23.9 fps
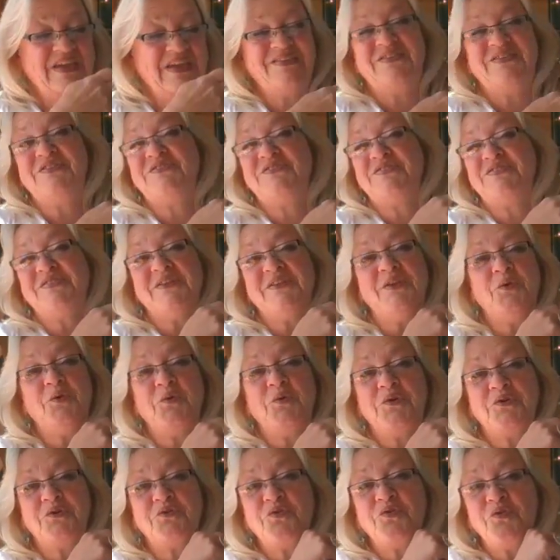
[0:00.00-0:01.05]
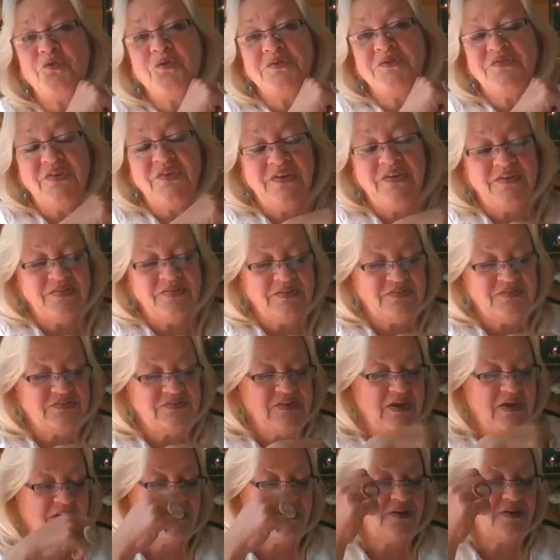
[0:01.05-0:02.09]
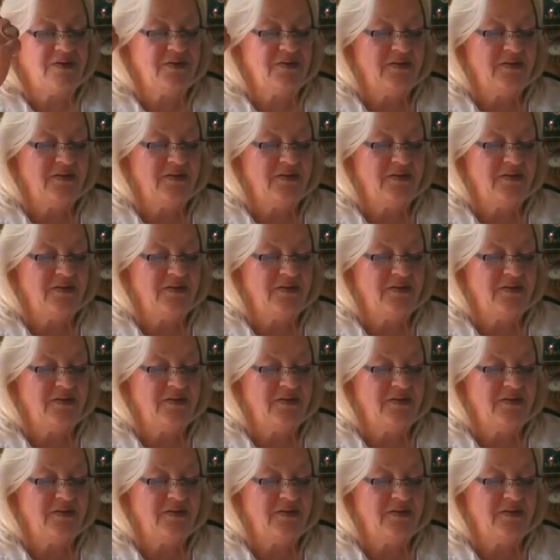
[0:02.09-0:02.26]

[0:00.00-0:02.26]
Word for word: I guess it's the Lord of Cruelty in this deck.